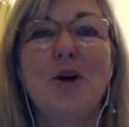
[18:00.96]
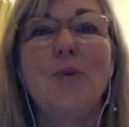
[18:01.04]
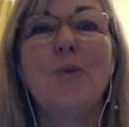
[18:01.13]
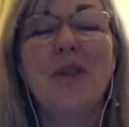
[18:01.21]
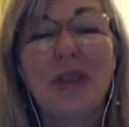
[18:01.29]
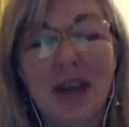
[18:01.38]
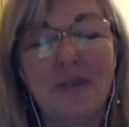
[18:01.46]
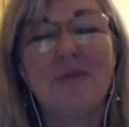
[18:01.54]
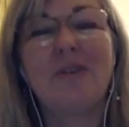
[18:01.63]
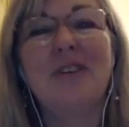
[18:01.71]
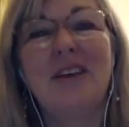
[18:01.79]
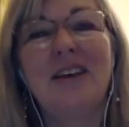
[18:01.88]
with
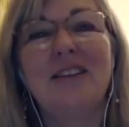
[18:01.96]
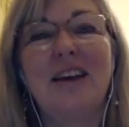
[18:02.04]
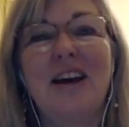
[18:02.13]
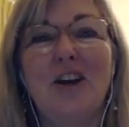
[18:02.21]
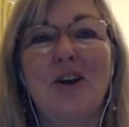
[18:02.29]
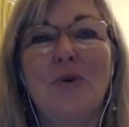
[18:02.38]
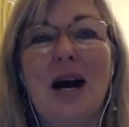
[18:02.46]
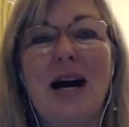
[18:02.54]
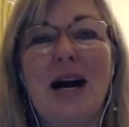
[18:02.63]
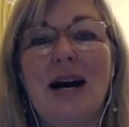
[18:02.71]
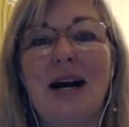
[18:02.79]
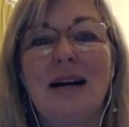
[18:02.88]
everything that you
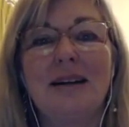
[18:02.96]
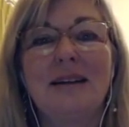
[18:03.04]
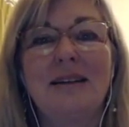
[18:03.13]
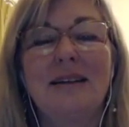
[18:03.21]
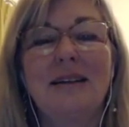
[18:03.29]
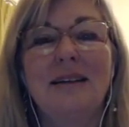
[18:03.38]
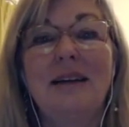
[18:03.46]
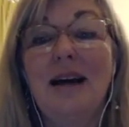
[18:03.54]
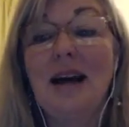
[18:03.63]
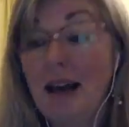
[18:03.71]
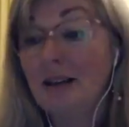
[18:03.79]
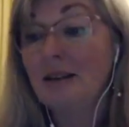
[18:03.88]
are
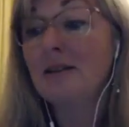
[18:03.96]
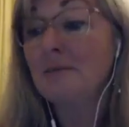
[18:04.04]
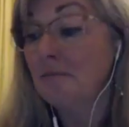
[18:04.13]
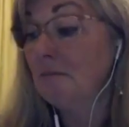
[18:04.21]
and